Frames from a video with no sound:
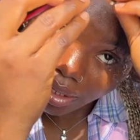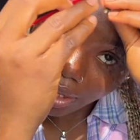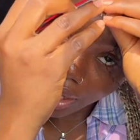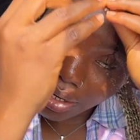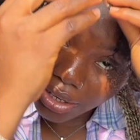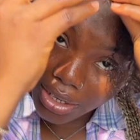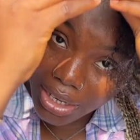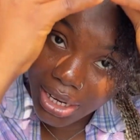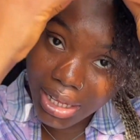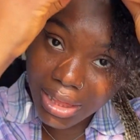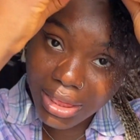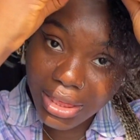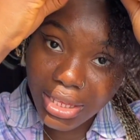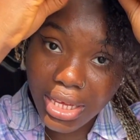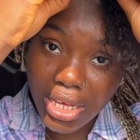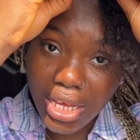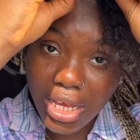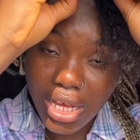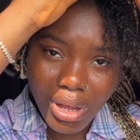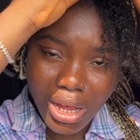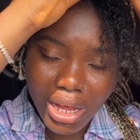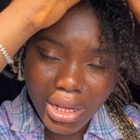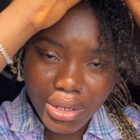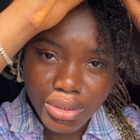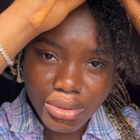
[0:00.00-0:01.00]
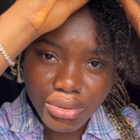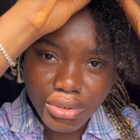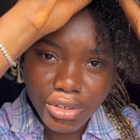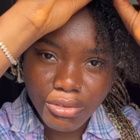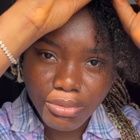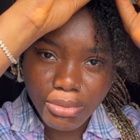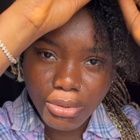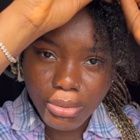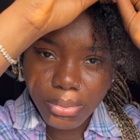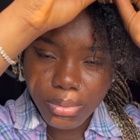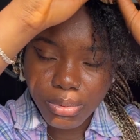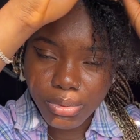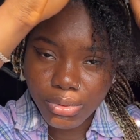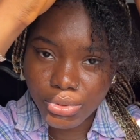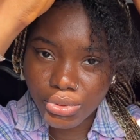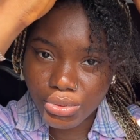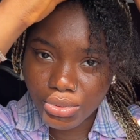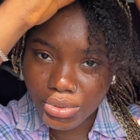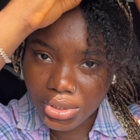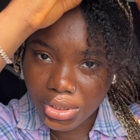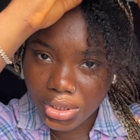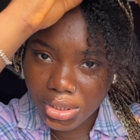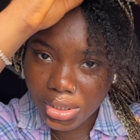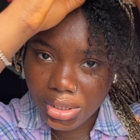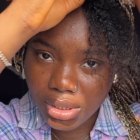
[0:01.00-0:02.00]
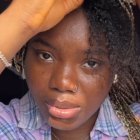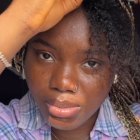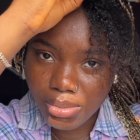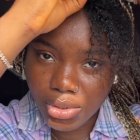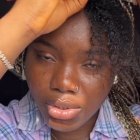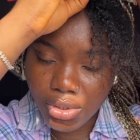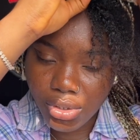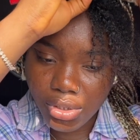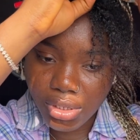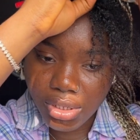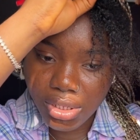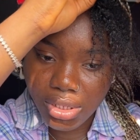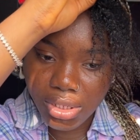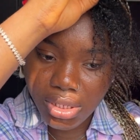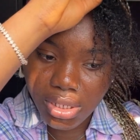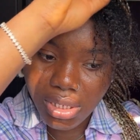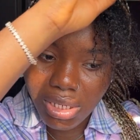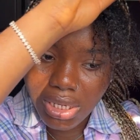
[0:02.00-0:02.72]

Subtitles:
Another thing, I don't know if people know this, because